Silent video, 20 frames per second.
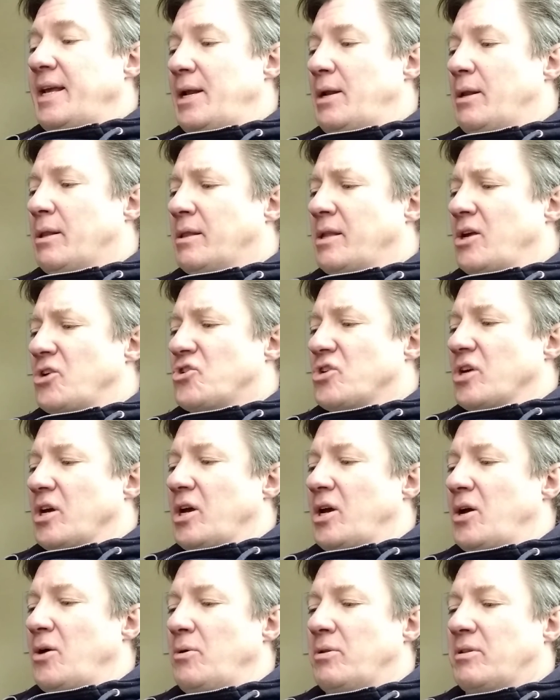in such a
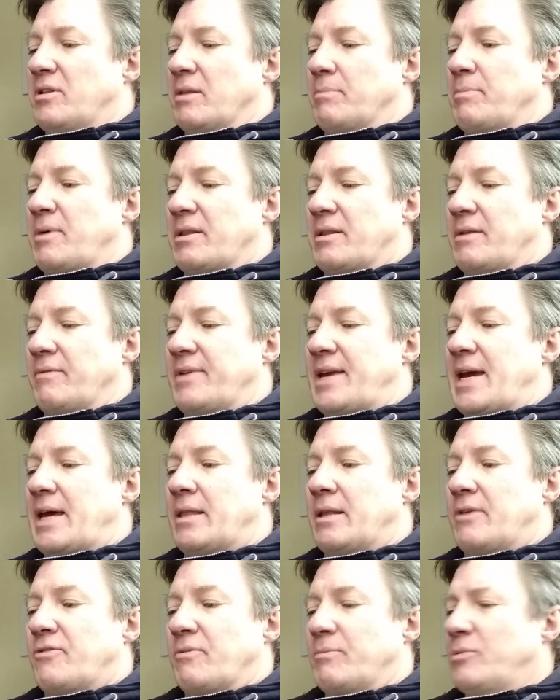host as must have
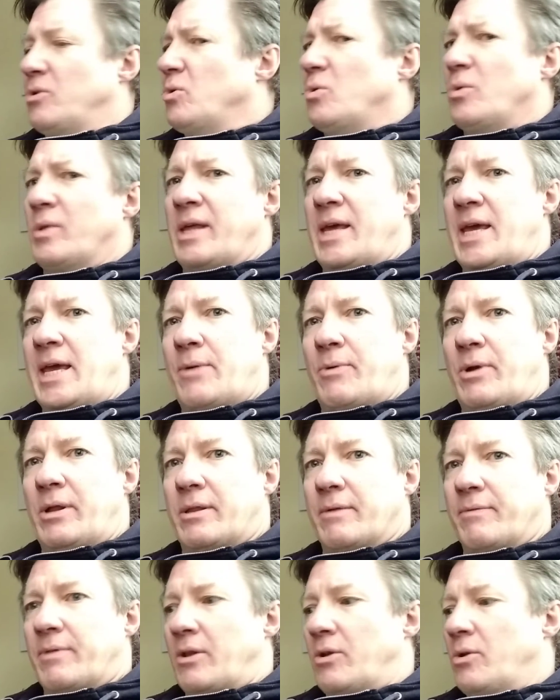gathered from all the eyries
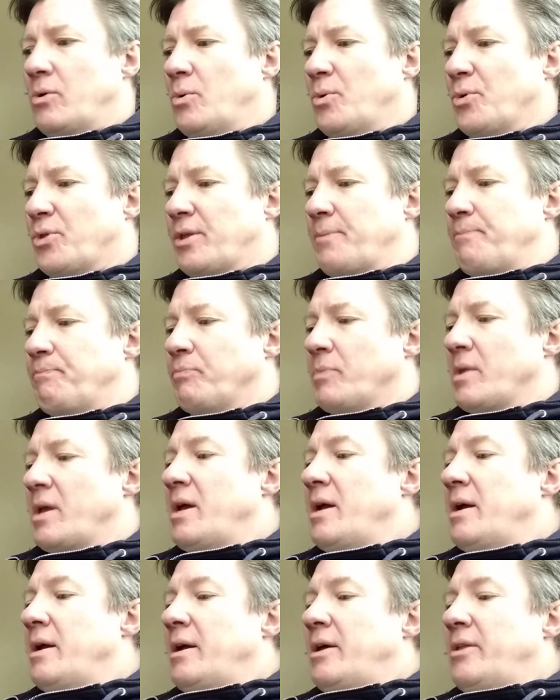of the north.
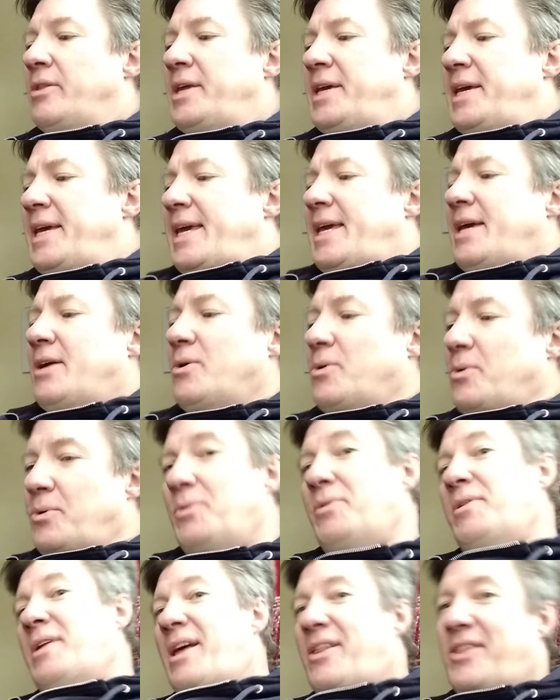"The
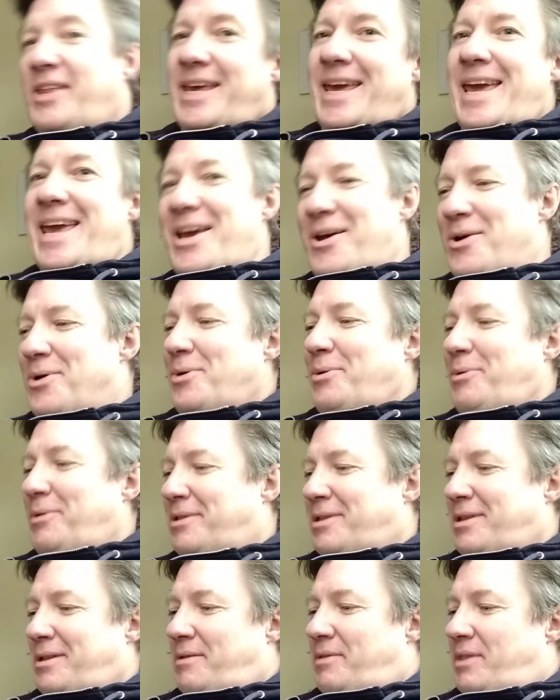eagles! The
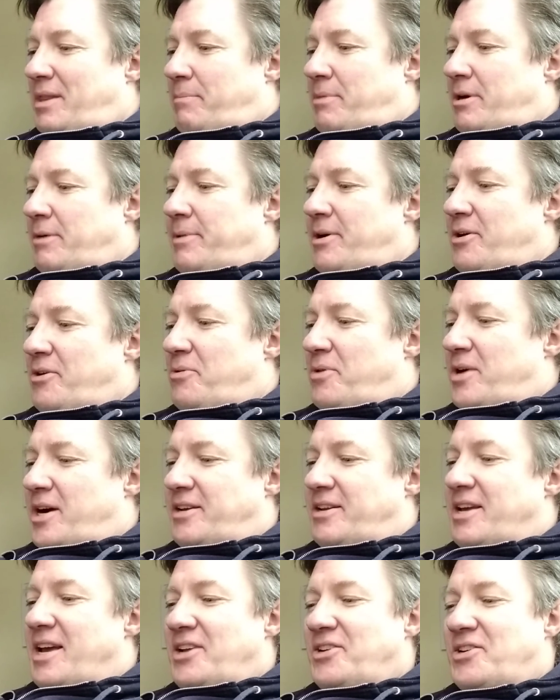eagles!" Bilbo
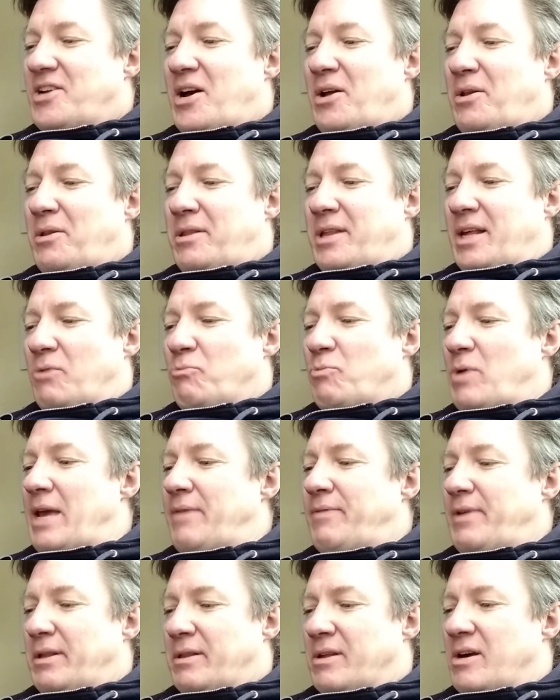cried, dancing and
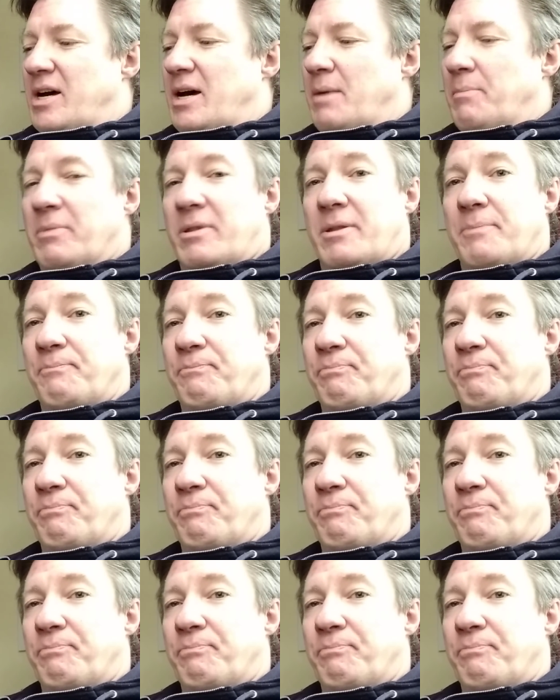waving his arms.